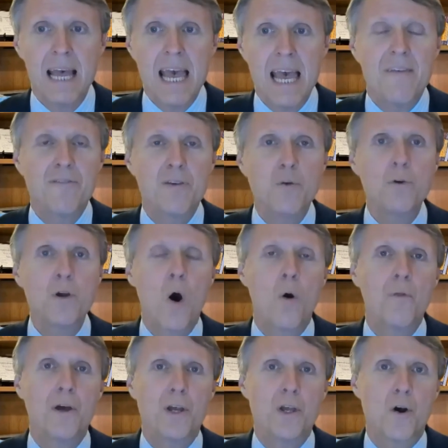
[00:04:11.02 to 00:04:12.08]
If you
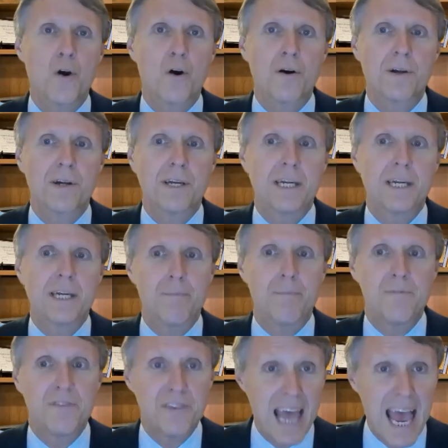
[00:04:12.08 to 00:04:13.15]
know that you're
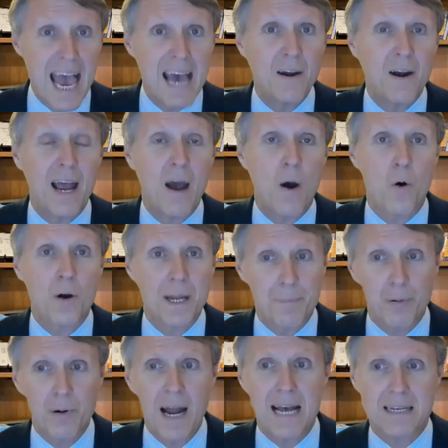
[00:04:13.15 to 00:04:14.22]
sad or
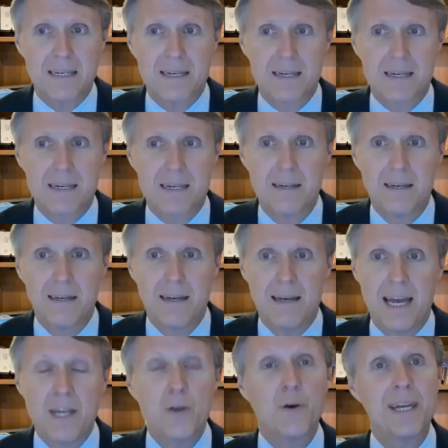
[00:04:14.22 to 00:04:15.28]
depressed, and
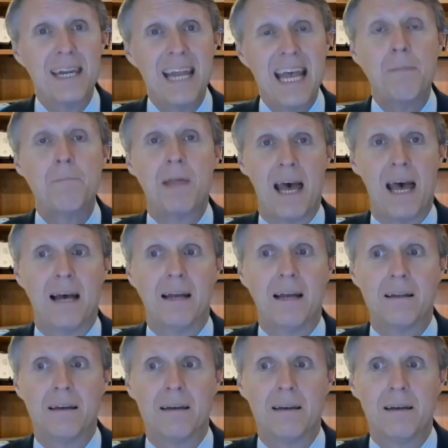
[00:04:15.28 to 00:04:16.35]
you can name that,
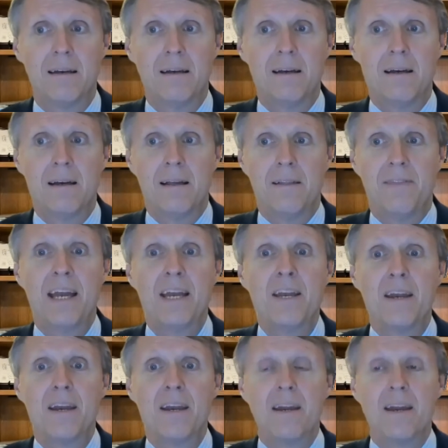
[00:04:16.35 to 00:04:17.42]

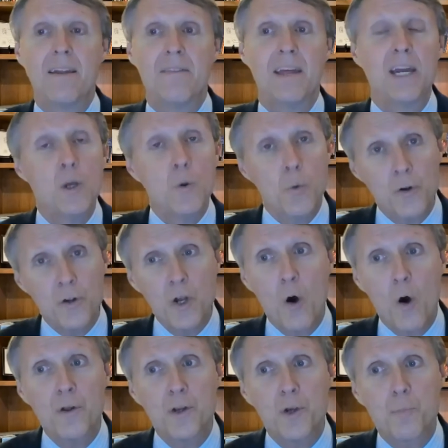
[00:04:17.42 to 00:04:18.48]
then, then you will
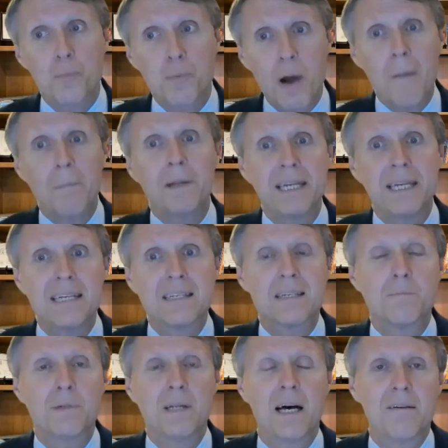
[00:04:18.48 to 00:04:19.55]
know that you probably need
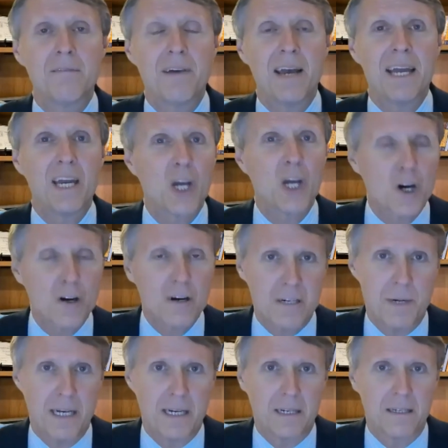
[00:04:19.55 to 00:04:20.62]
some love and
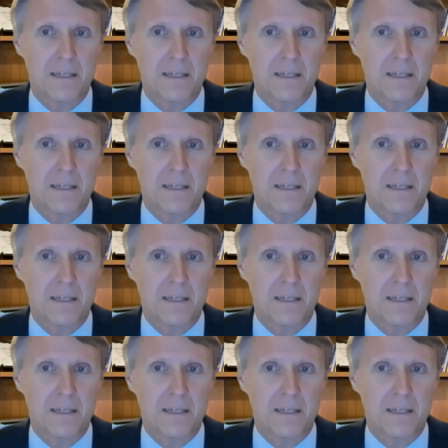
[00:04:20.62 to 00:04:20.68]
encouragement.